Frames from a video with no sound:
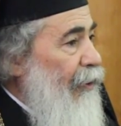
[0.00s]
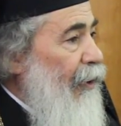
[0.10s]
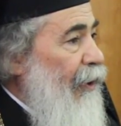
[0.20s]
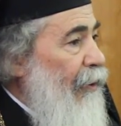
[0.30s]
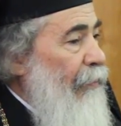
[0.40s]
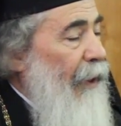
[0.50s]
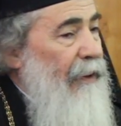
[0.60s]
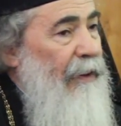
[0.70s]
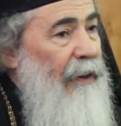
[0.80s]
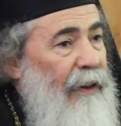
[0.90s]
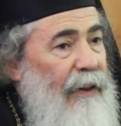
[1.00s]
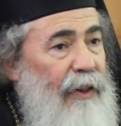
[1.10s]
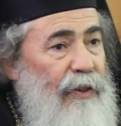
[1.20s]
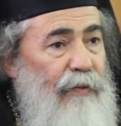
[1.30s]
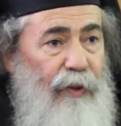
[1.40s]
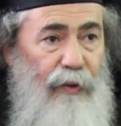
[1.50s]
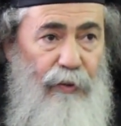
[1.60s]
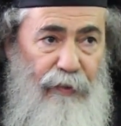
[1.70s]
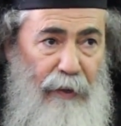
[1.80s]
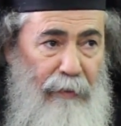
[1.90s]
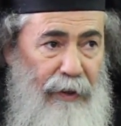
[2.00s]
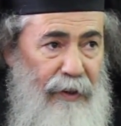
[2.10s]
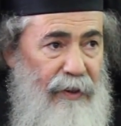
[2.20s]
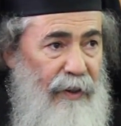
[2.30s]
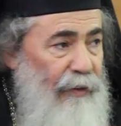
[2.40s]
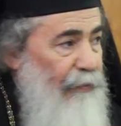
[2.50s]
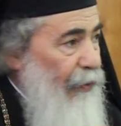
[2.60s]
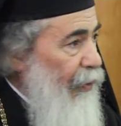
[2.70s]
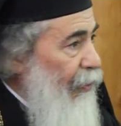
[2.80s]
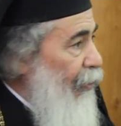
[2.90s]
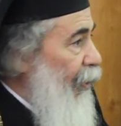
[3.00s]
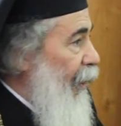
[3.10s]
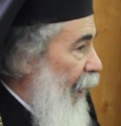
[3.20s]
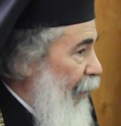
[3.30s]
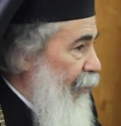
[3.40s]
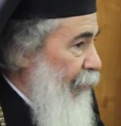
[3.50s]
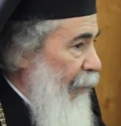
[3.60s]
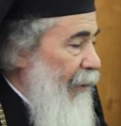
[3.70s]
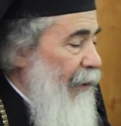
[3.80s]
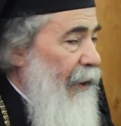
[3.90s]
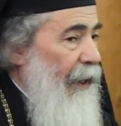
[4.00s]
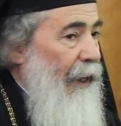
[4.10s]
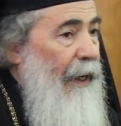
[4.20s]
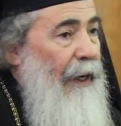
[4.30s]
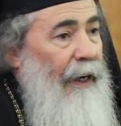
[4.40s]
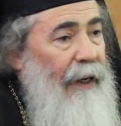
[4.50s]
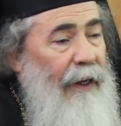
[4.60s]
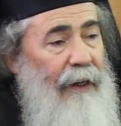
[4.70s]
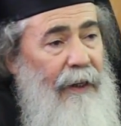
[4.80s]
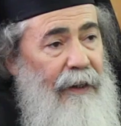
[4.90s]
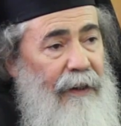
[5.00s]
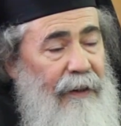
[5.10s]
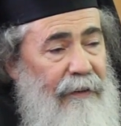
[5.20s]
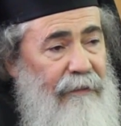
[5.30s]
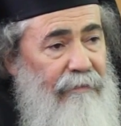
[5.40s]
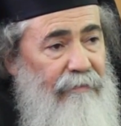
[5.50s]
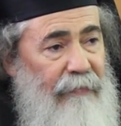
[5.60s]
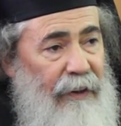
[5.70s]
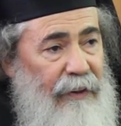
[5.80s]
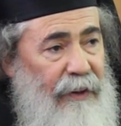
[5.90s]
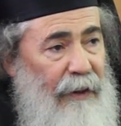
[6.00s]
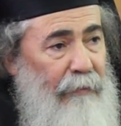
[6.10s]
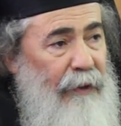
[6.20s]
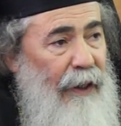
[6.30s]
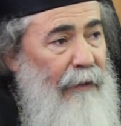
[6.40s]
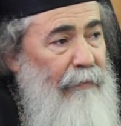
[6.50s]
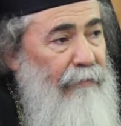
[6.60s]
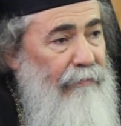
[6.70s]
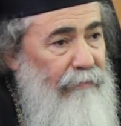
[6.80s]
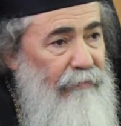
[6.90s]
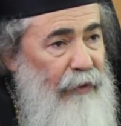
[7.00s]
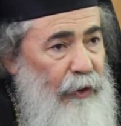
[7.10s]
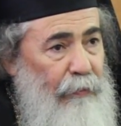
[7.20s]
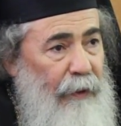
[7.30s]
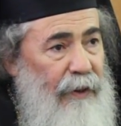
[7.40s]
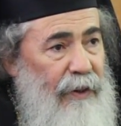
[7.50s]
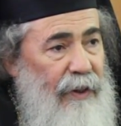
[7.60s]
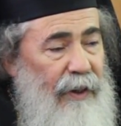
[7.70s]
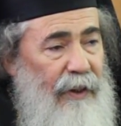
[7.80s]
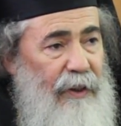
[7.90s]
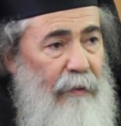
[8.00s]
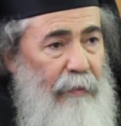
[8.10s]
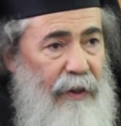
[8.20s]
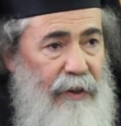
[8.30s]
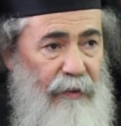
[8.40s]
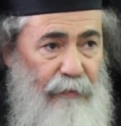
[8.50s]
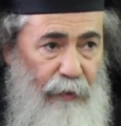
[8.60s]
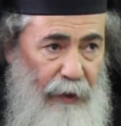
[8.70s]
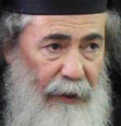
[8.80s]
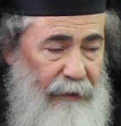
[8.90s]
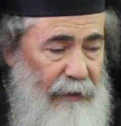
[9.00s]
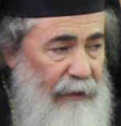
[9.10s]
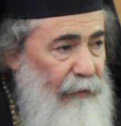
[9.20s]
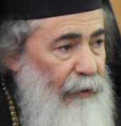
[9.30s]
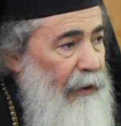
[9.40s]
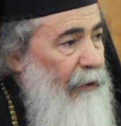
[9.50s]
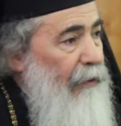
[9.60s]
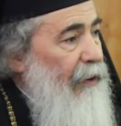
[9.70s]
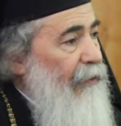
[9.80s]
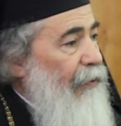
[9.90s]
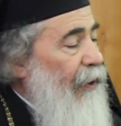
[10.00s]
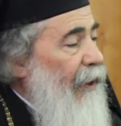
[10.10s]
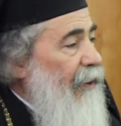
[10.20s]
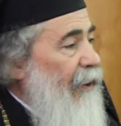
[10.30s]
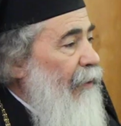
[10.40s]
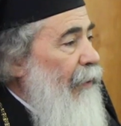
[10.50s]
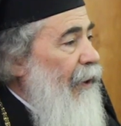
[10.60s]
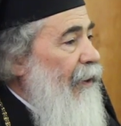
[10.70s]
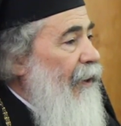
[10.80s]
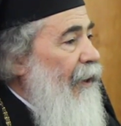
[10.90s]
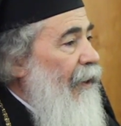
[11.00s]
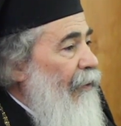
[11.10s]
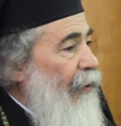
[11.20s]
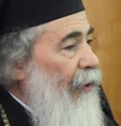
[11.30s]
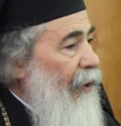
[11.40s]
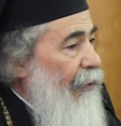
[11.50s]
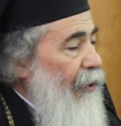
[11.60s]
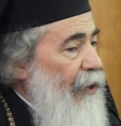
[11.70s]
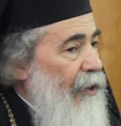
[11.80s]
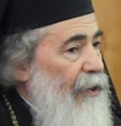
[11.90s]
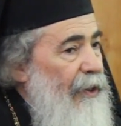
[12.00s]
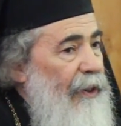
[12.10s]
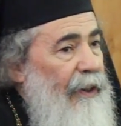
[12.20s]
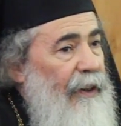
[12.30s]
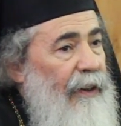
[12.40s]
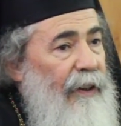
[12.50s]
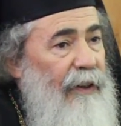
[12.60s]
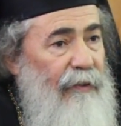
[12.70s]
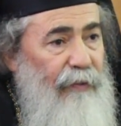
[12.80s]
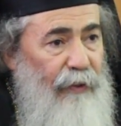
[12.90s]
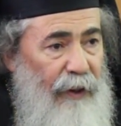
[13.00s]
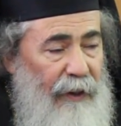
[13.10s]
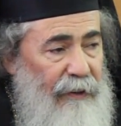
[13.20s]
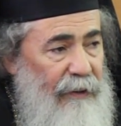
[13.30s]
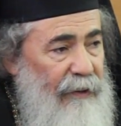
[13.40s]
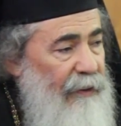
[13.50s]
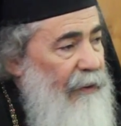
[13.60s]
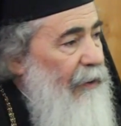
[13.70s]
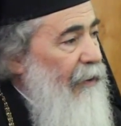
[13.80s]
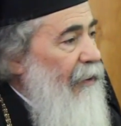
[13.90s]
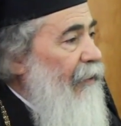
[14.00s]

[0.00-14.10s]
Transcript: talking, but this for your families and for your countrymen. Uh, at the same time, your presence here is a blessing for us, and when I say for us, I mean for the Christians here and for us, the